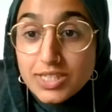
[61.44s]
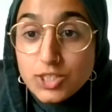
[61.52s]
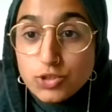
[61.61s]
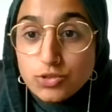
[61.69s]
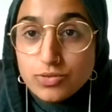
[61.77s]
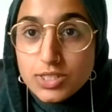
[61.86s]
and
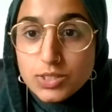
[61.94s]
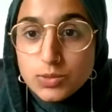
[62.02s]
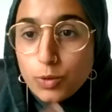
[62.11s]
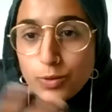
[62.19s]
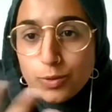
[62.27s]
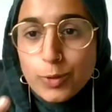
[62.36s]
histories?
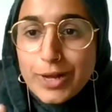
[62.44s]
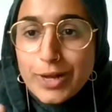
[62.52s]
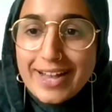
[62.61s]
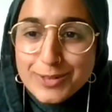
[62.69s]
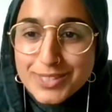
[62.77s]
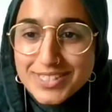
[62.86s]
What
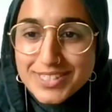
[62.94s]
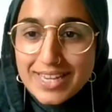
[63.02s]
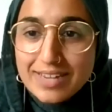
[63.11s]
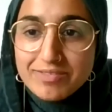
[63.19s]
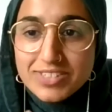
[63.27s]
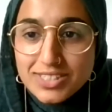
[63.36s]
counts as
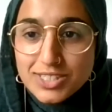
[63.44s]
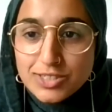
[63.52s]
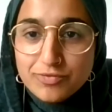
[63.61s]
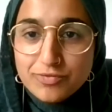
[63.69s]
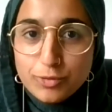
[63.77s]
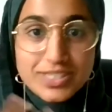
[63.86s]
evidence
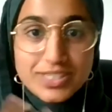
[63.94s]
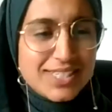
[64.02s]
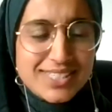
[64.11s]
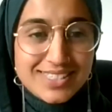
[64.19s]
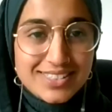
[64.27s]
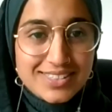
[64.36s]
of your
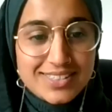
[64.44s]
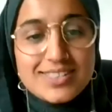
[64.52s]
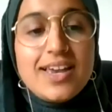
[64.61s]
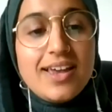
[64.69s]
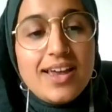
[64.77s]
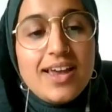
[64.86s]
existence?
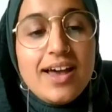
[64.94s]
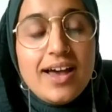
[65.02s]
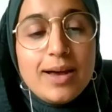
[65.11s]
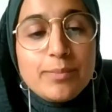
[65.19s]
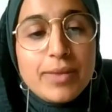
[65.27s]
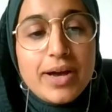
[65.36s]

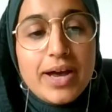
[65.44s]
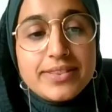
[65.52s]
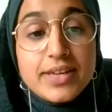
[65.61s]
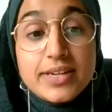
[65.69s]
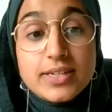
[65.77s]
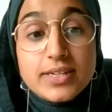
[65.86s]
And
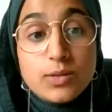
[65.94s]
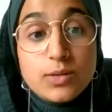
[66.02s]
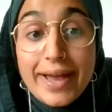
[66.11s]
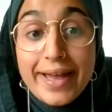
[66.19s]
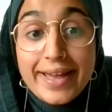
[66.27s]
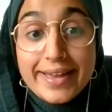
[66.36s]
thirdly,
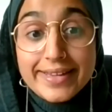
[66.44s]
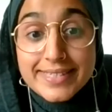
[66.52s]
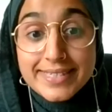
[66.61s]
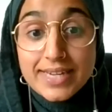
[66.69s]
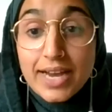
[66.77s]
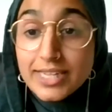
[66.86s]
where,
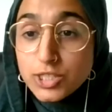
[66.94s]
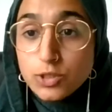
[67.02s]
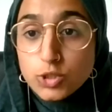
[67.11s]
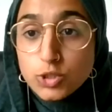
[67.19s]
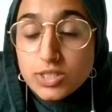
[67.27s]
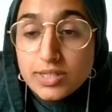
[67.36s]
as in
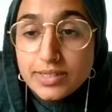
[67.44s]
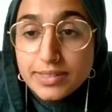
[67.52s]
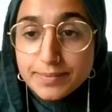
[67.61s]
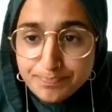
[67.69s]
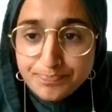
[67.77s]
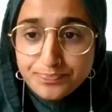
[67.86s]

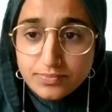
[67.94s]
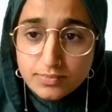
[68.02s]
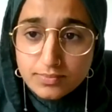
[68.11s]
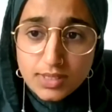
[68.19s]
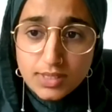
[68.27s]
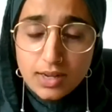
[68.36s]
ideologically,
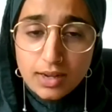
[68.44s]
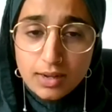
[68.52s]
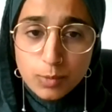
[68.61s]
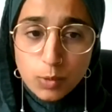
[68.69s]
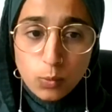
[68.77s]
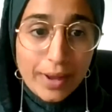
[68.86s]

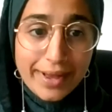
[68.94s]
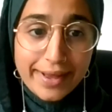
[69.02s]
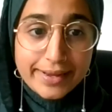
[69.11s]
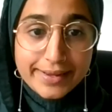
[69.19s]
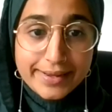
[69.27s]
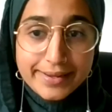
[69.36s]

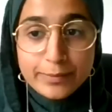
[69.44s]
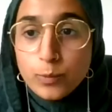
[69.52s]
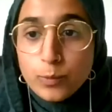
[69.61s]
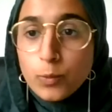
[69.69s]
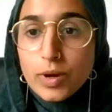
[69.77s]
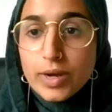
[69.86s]
where
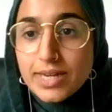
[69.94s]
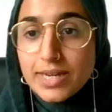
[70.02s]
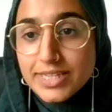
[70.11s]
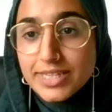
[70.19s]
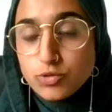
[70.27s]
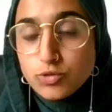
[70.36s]
is our
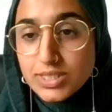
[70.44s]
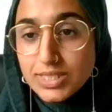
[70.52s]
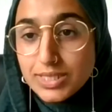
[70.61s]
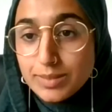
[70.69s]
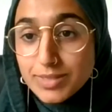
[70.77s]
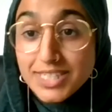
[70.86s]
history
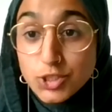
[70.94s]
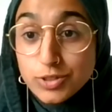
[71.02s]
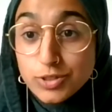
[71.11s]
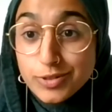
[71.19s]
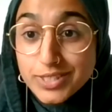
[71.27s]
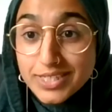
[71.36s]
deemed as
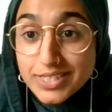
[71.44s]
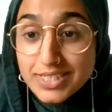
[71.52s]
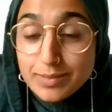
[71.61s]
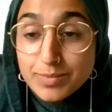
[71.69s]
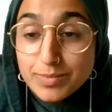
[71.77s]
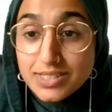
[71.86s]
history or is it
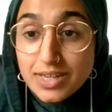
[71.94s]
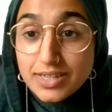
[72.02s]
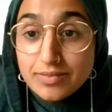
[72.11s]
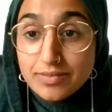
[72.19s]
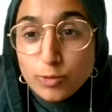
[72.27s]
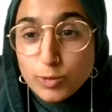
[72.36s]
deemed as
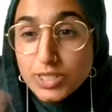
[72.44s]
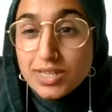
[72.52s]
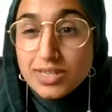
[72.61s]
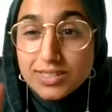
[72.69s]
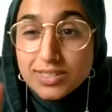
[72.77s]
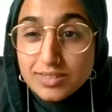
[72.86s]
kind of
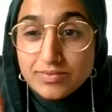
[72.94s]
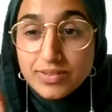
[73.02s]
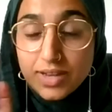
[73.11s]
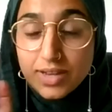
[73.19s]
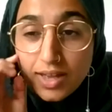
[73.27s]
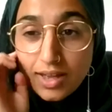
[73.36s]
alternative